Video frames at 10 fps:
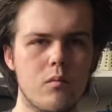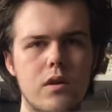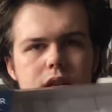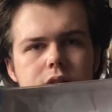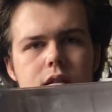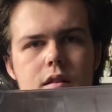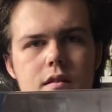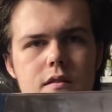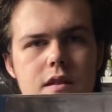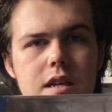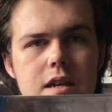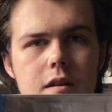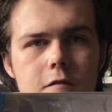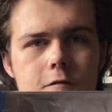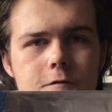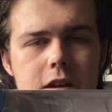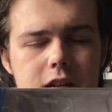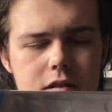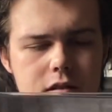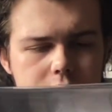with the
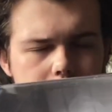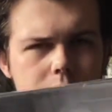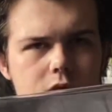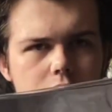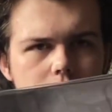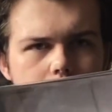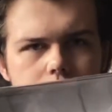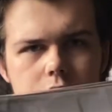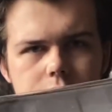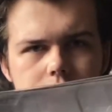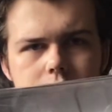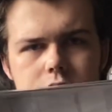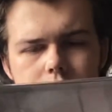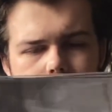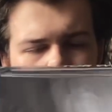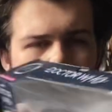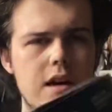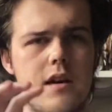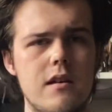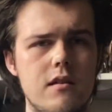figures. We've got 3 figures
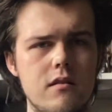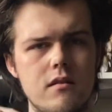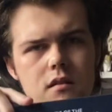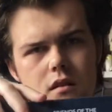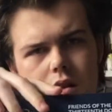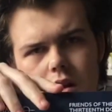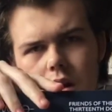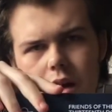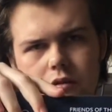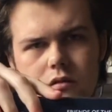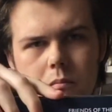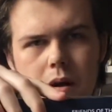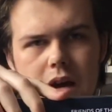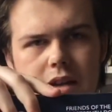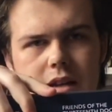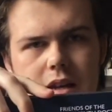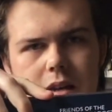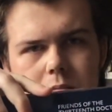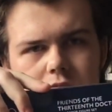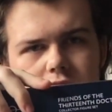there, and on the back,
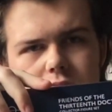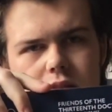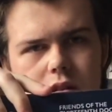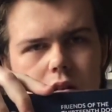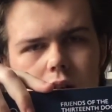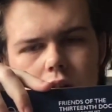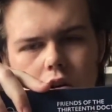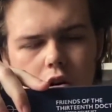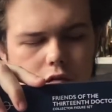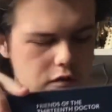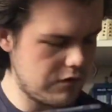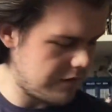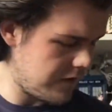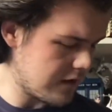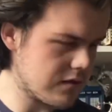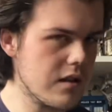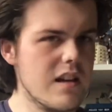images of the 3 figures.